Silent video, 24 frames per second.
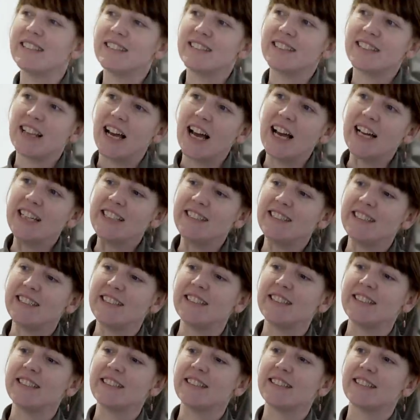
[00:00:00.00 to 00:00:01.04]

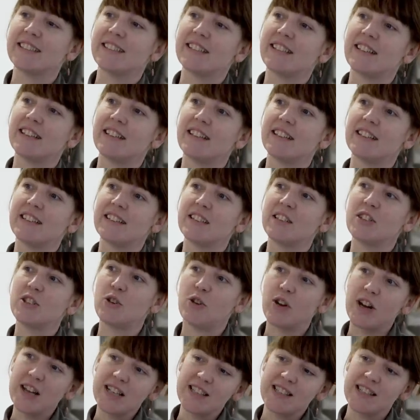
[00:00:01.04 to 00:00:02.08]
decided the
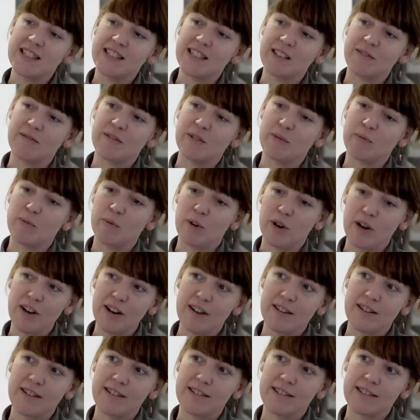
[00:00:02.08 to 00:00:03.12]
choices of the
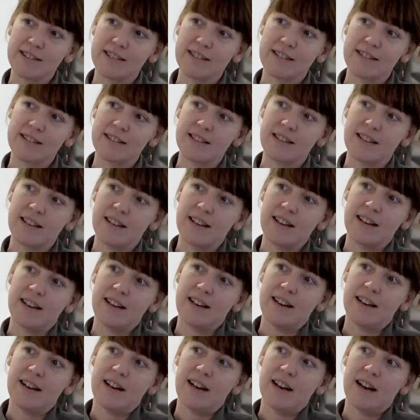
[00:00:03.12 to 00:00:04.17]
works
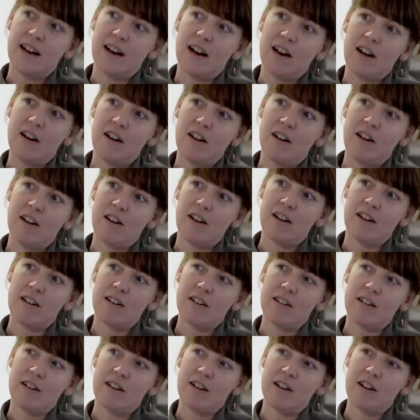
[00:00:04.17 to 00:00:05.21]

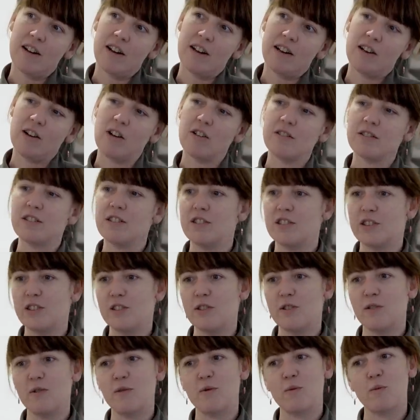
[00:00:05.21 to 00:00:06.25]
are a lot to
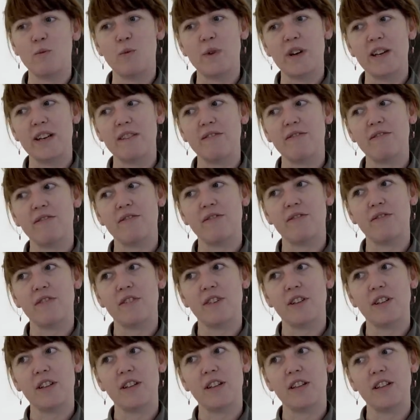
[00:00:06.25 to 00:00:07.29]
do with
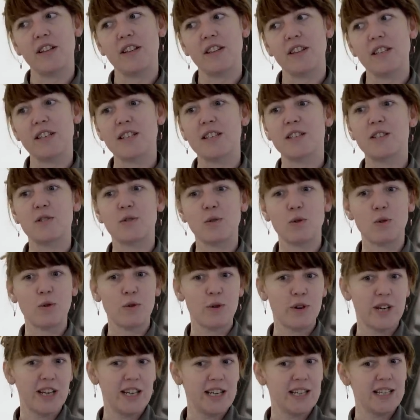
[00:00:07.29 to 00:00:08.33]
the
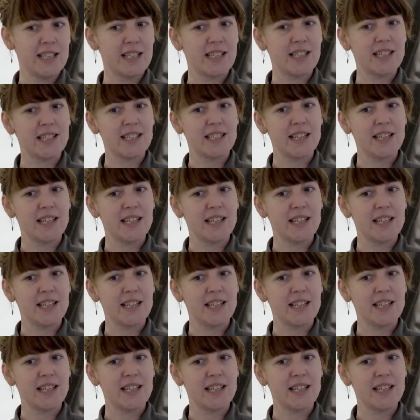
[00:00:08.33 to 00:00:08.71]
stories